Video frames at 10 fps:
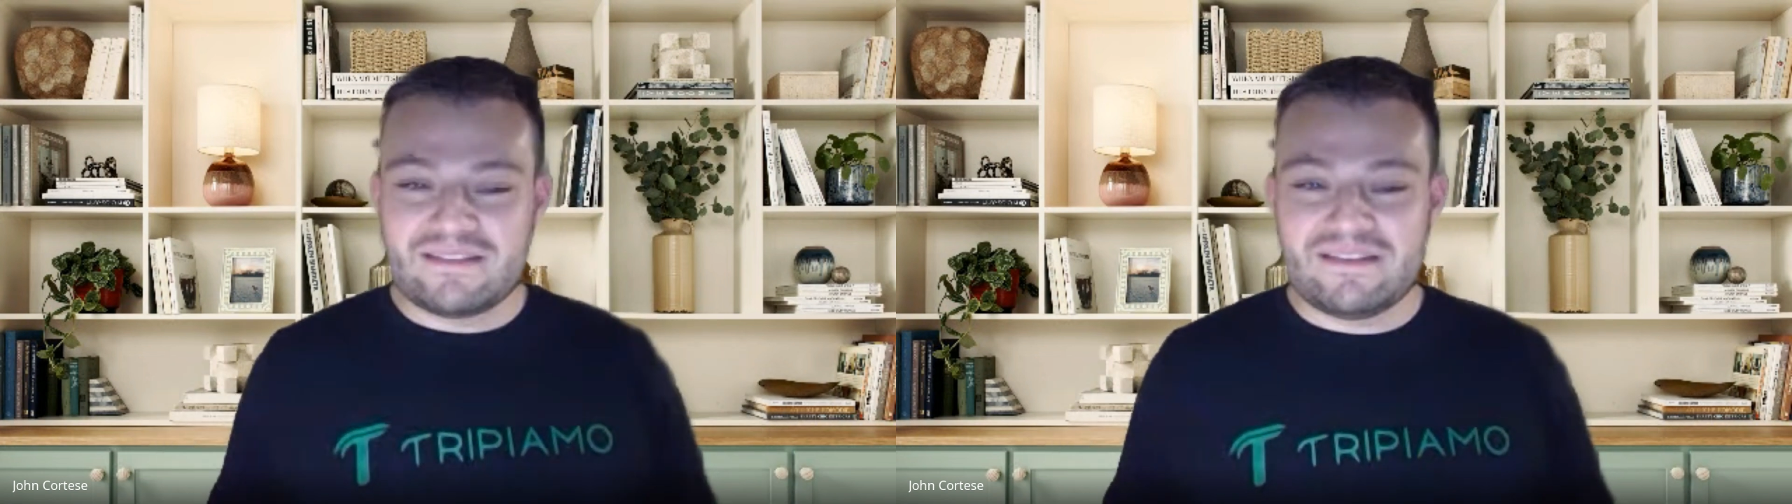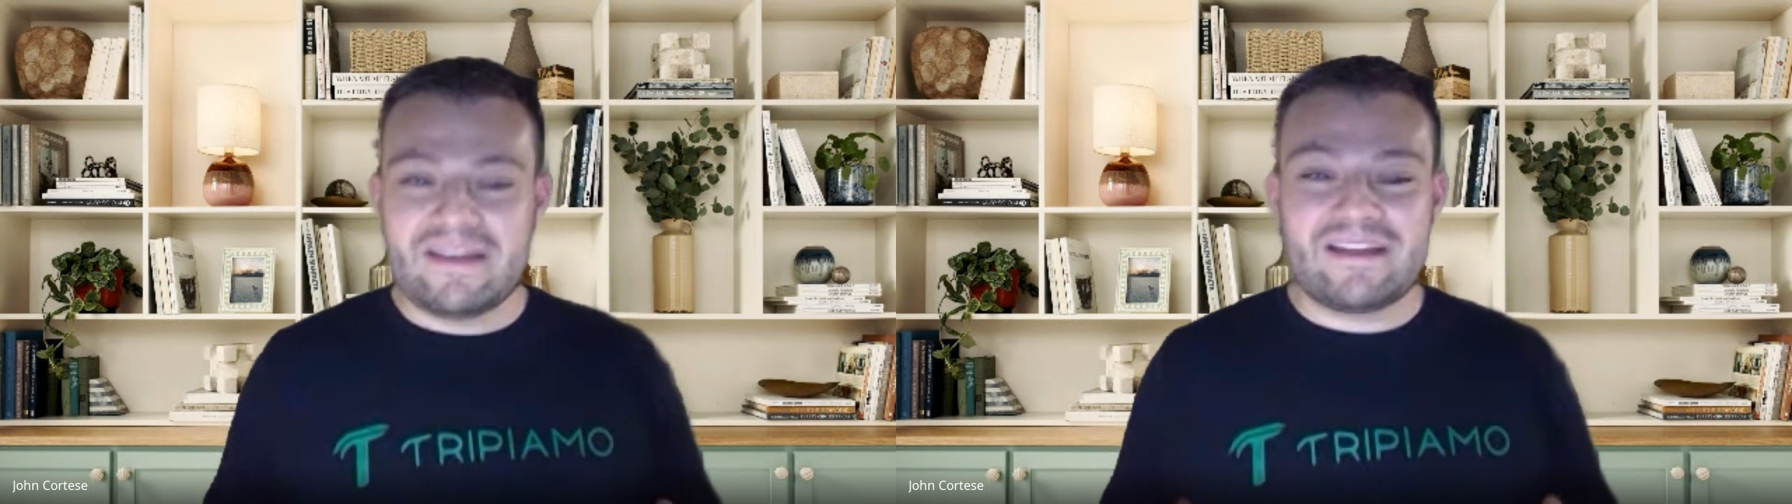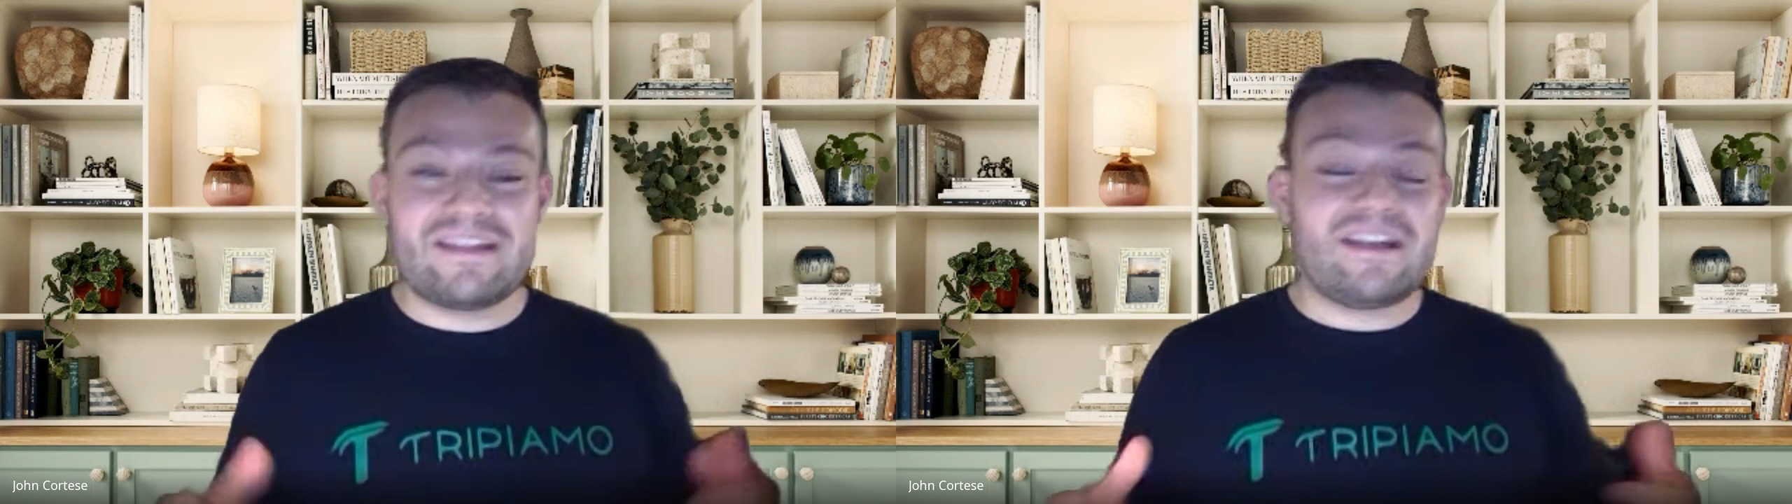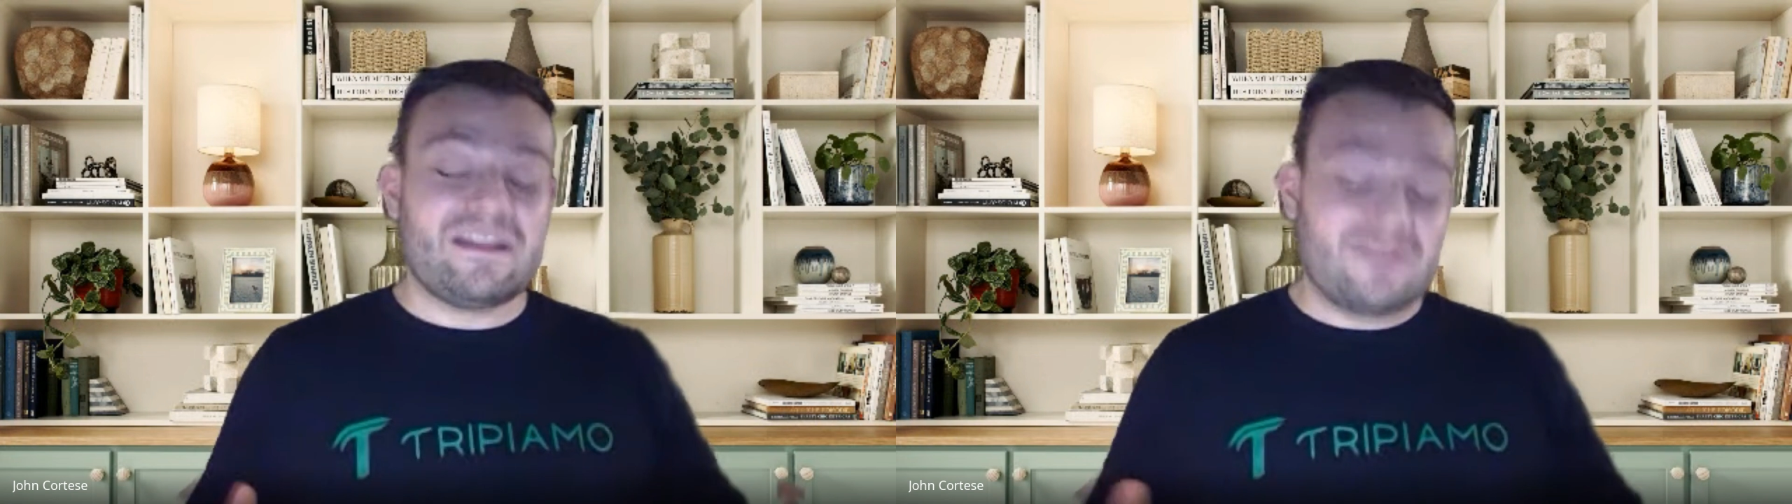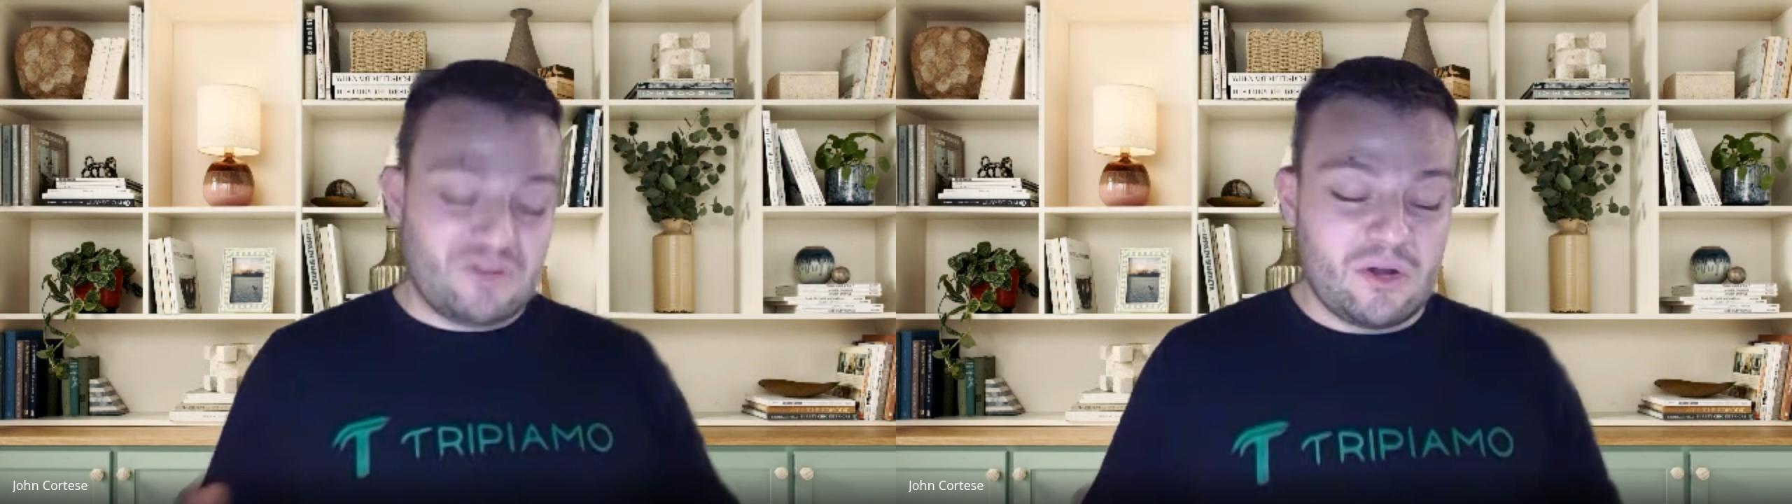And I can kind
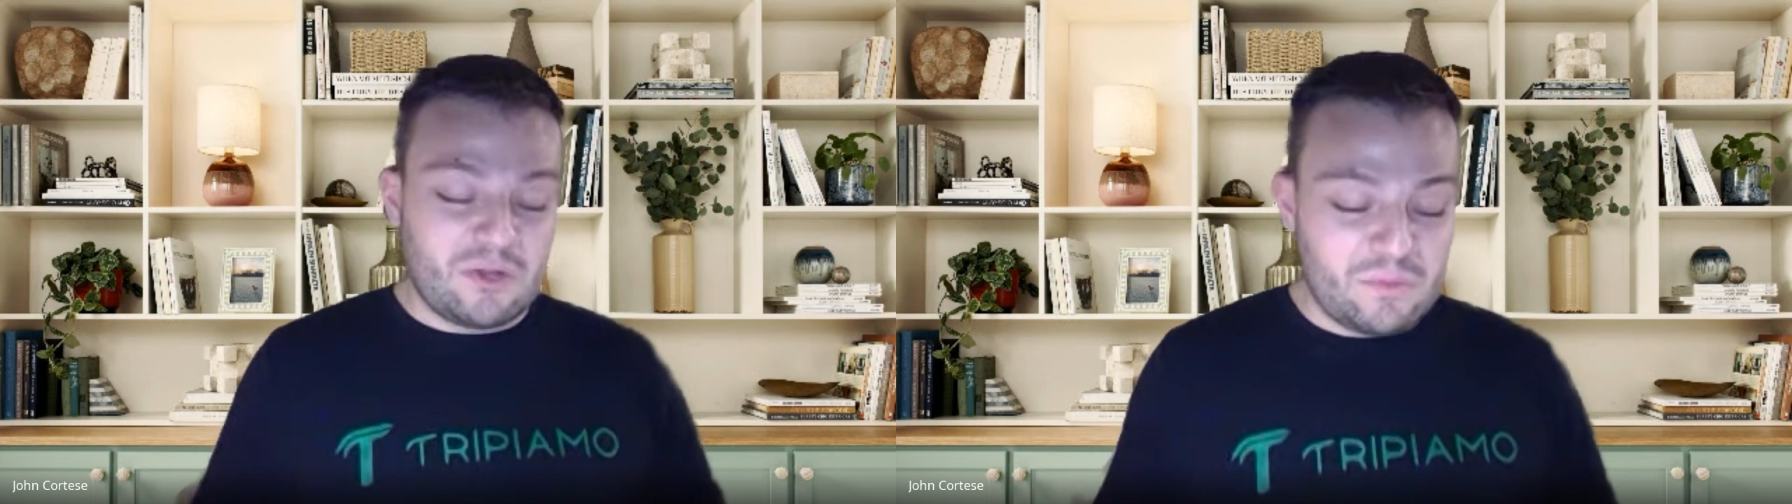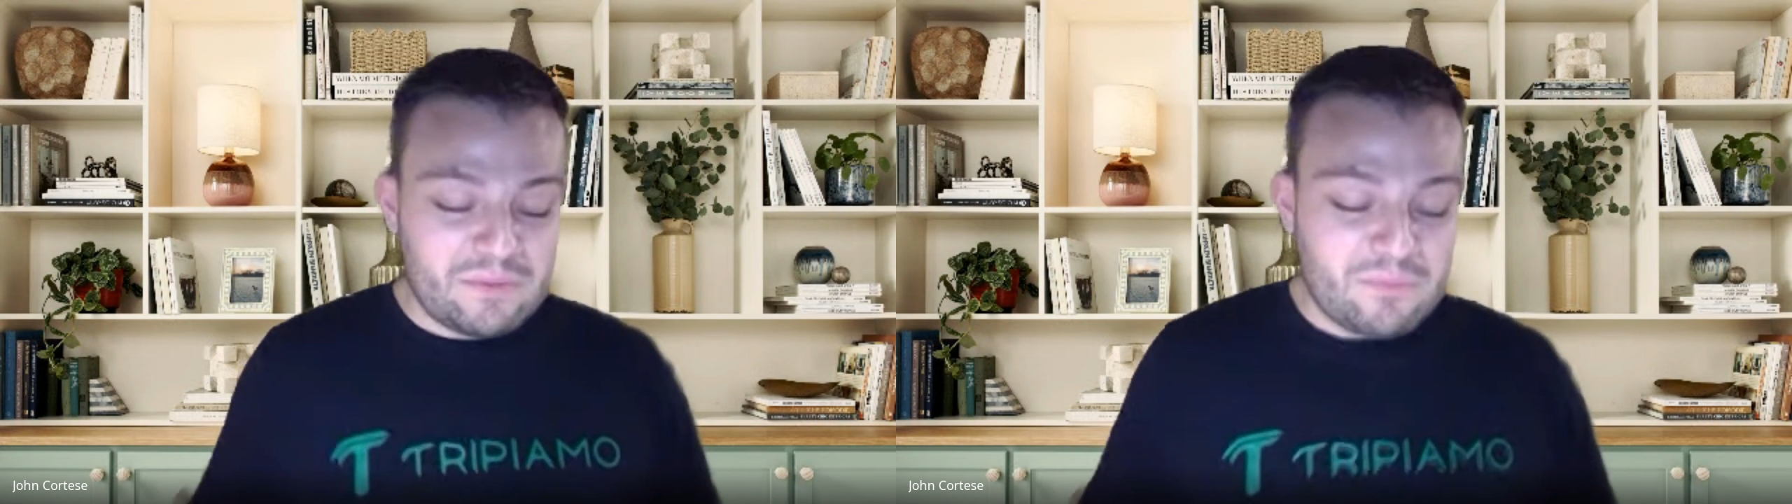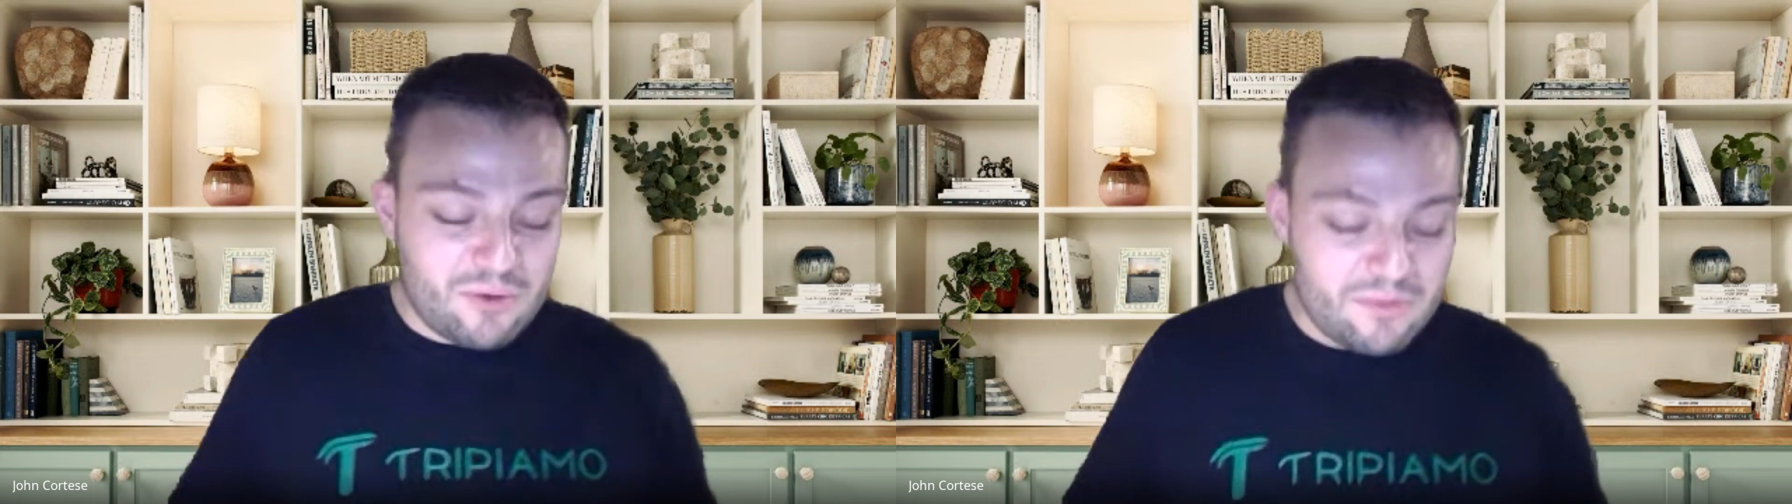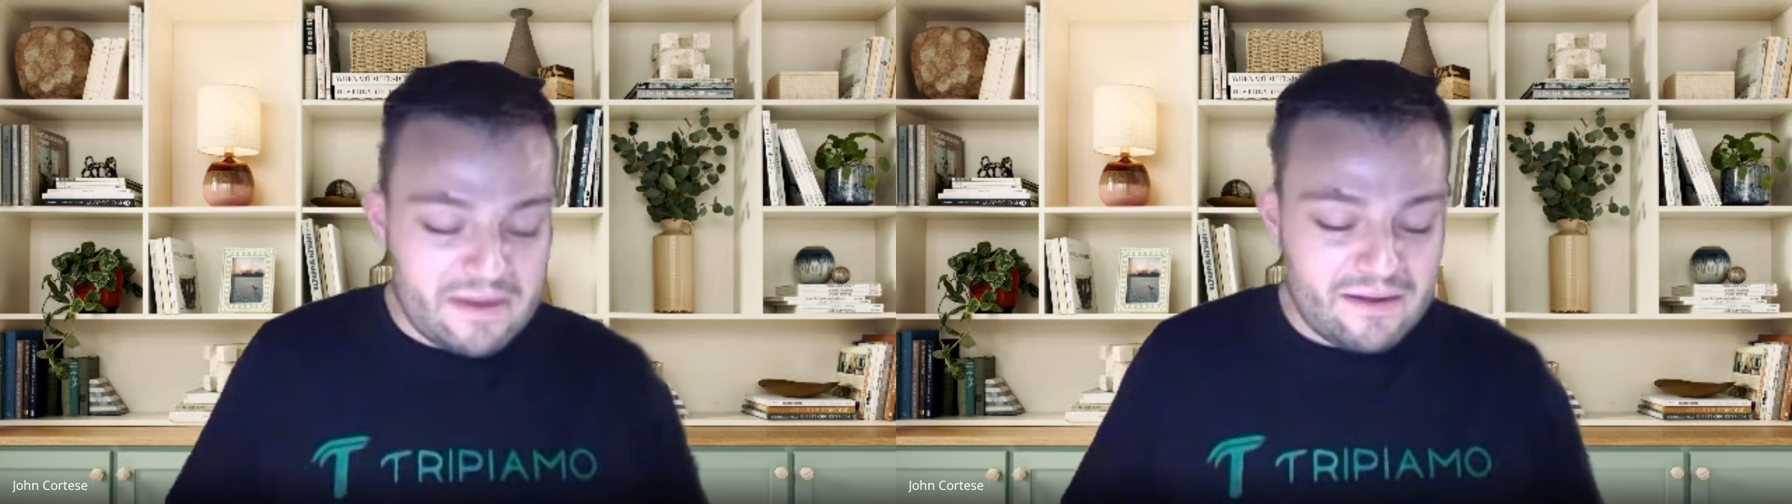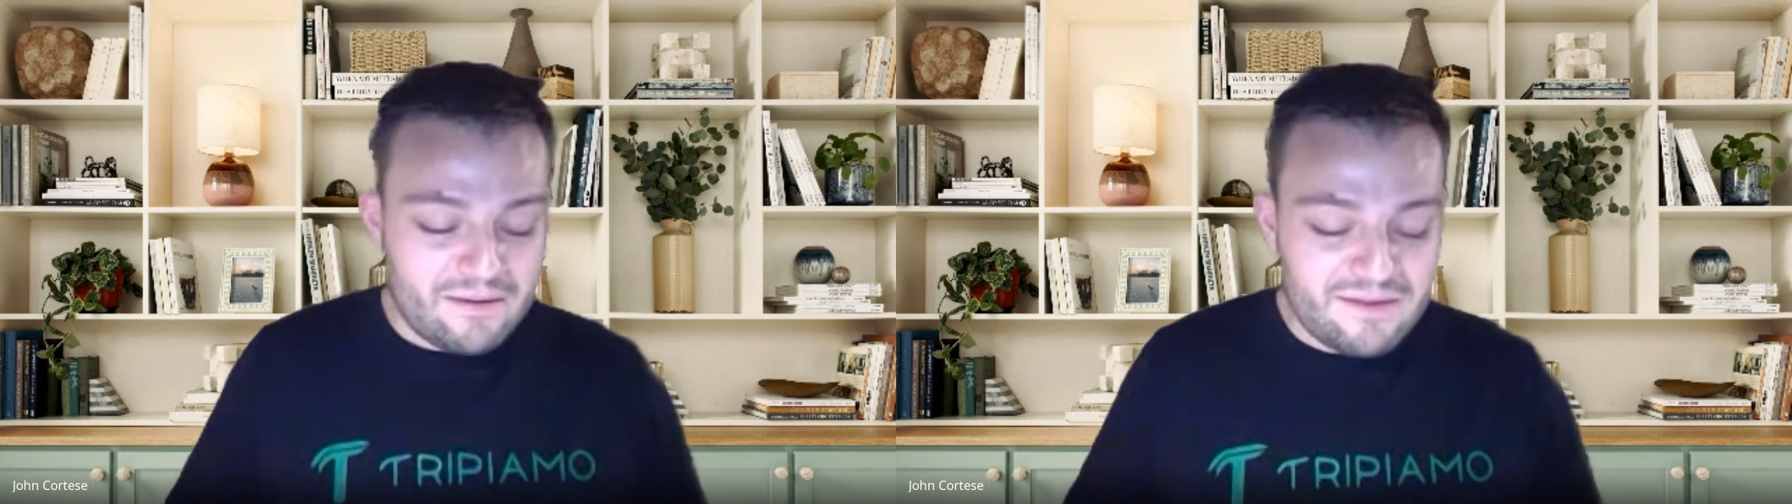of talk a little bit more about